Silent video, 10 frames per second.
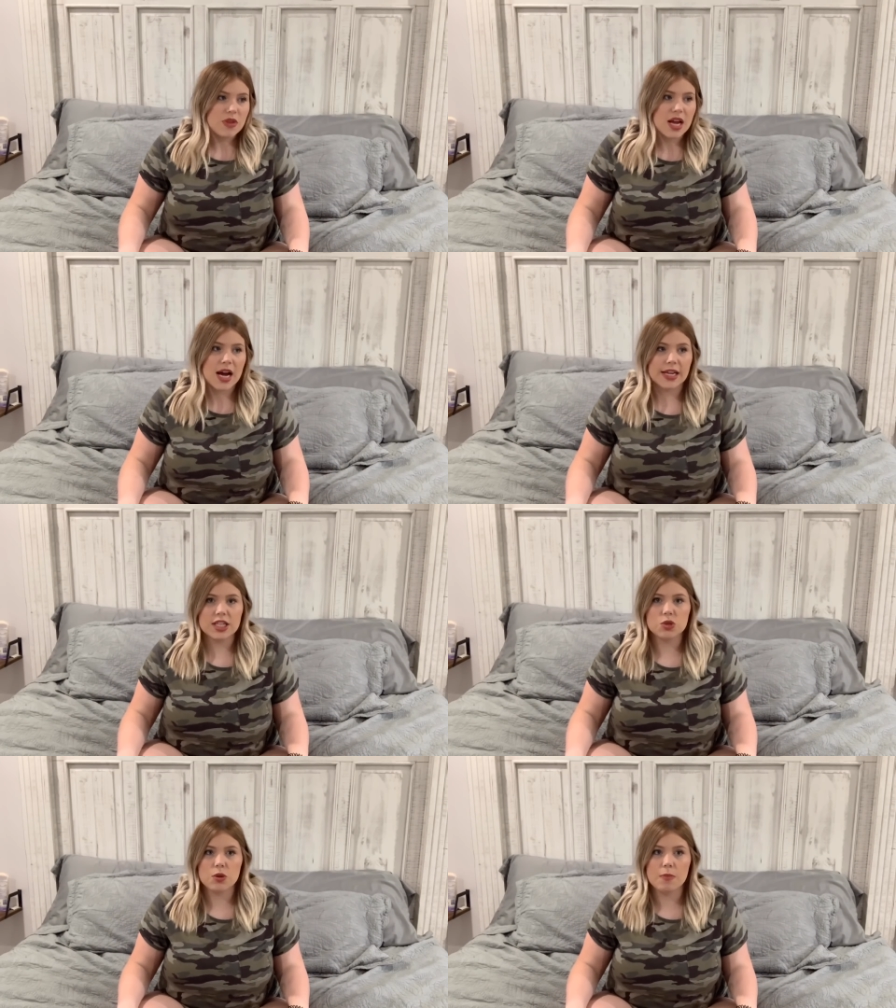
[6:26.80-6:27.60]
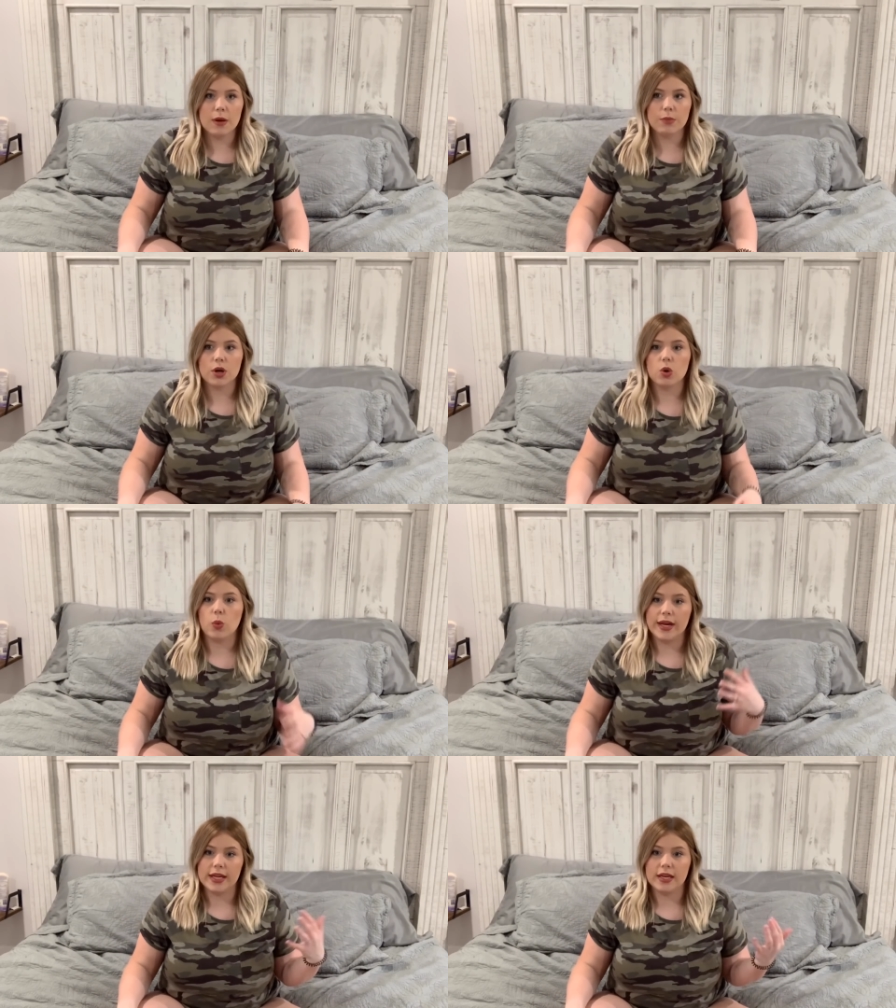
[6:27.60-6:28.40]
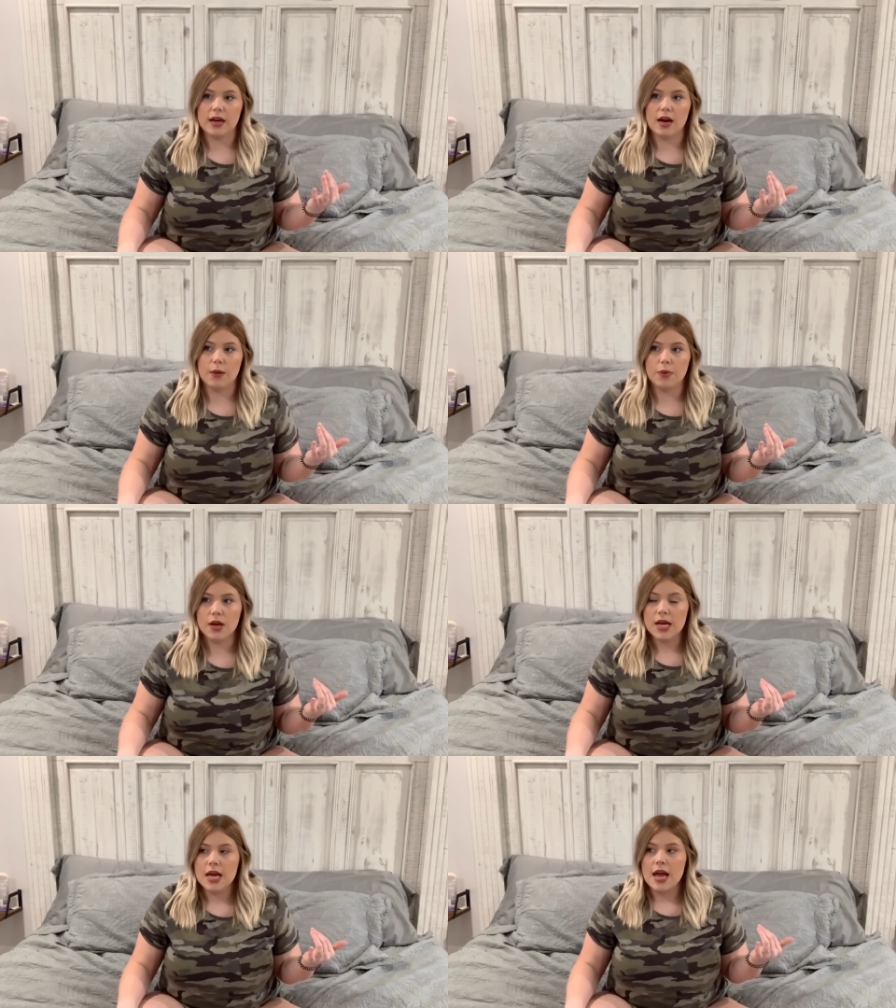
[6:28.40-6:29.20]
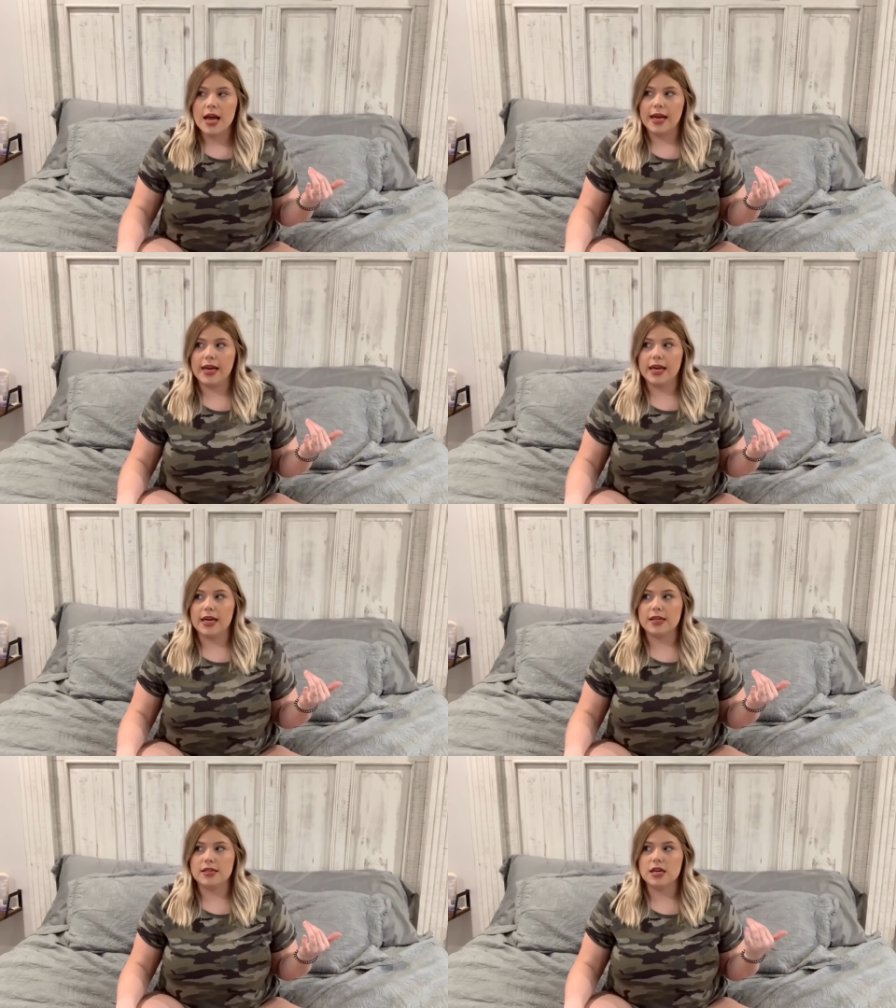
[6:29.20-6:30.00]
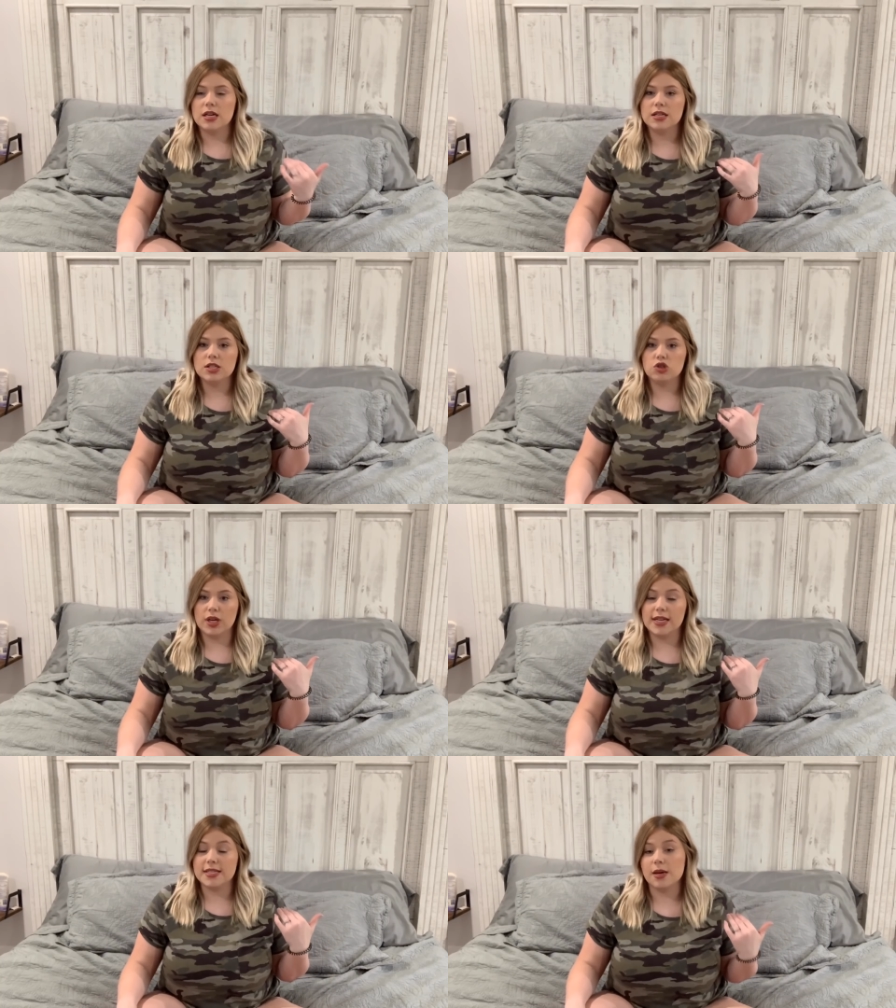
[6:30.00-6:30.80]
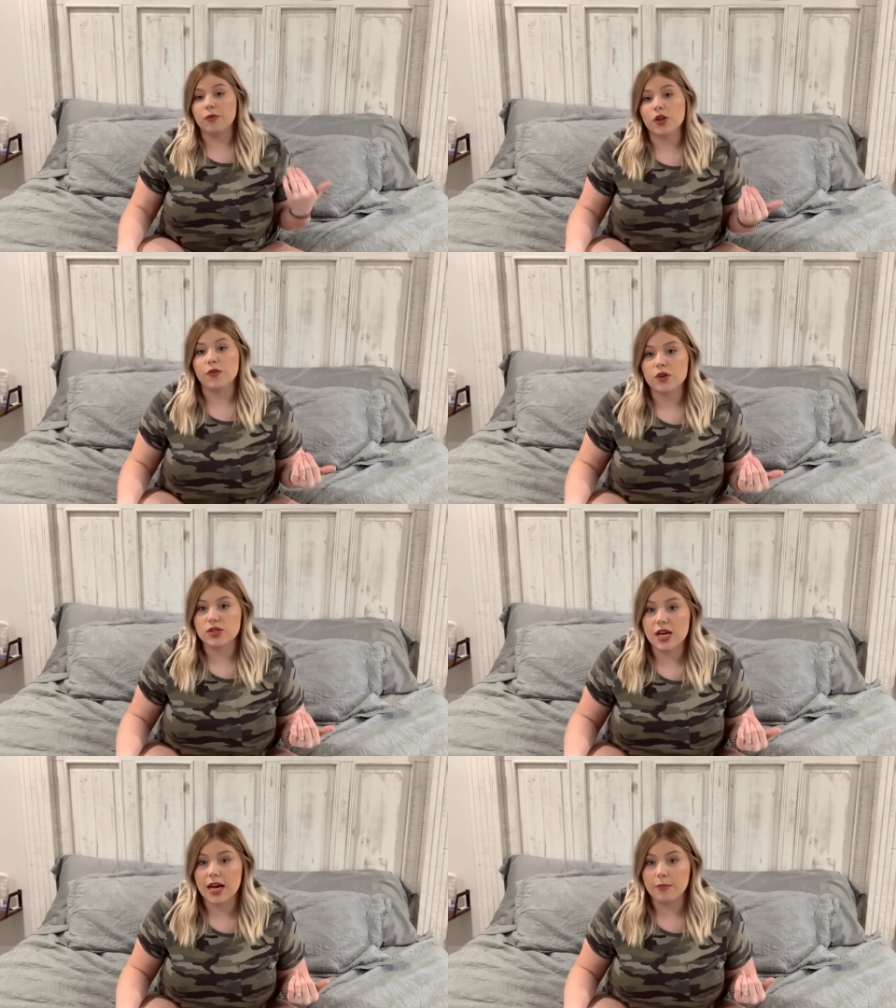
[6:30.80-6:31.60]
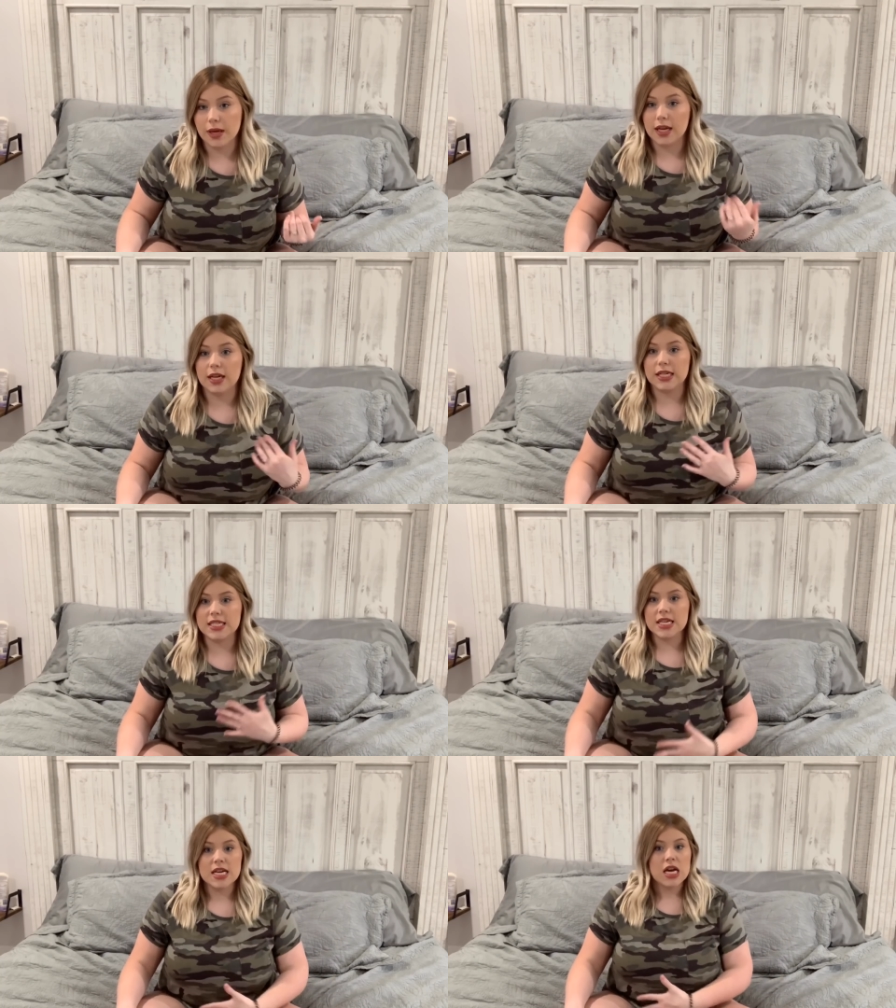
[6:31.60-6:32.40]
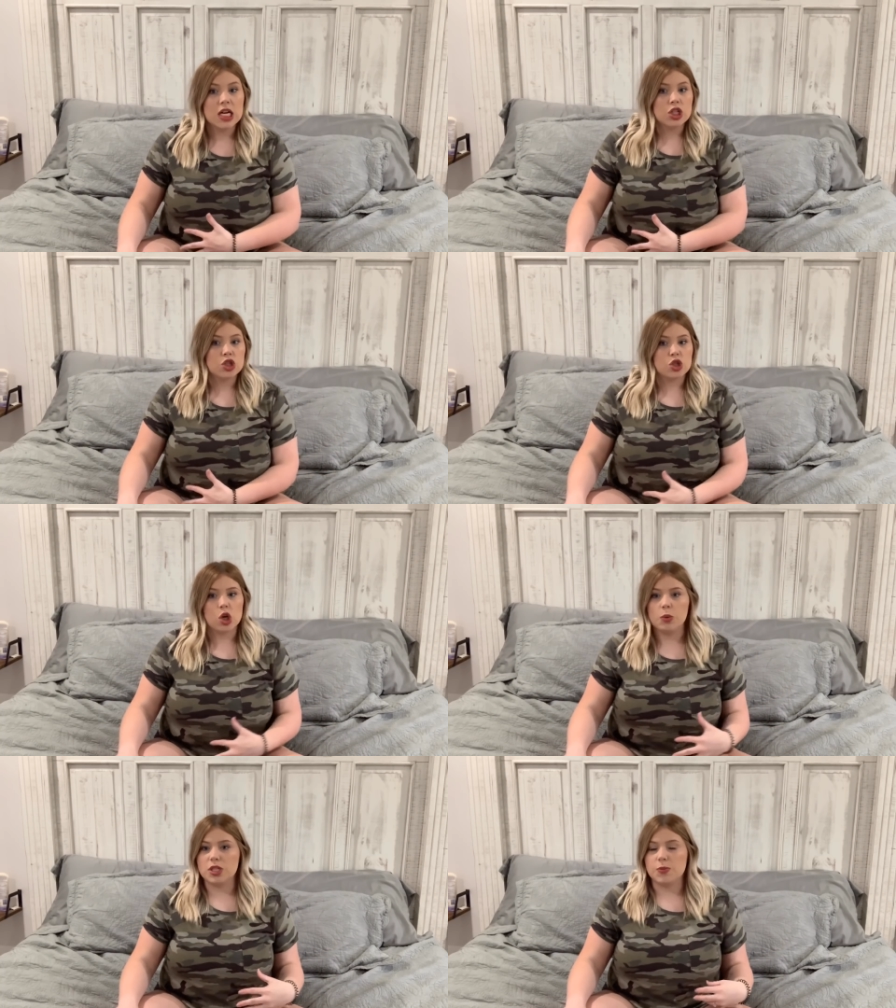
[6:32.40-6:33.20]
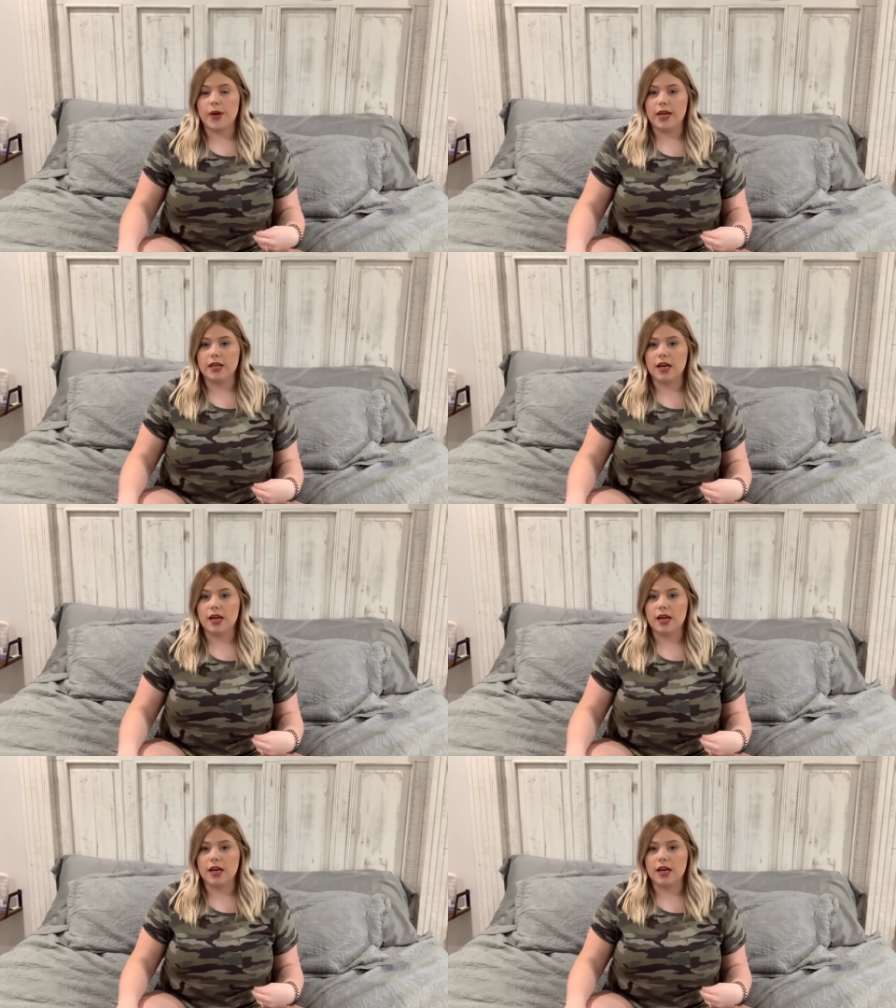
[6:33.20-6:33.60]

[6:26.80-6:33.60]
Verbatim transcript: I just remember waking up and trying to sit up for the first time and so much pain.